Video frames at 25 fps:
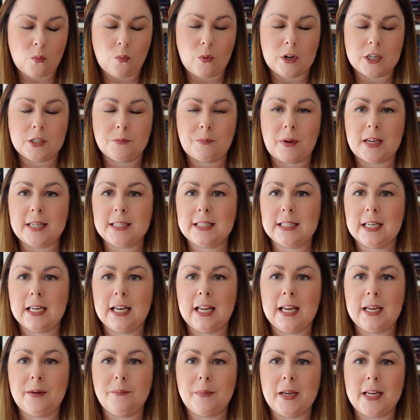which
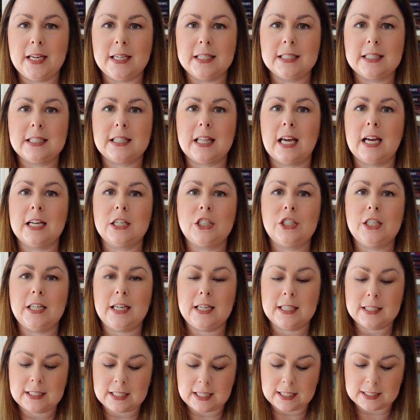basically means that
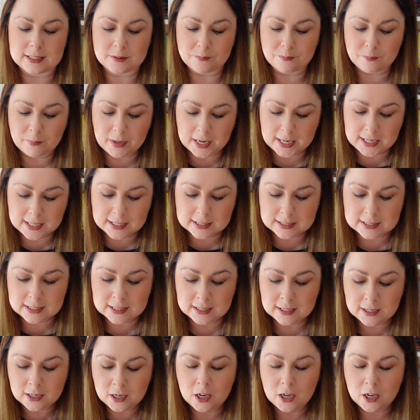she is his mate.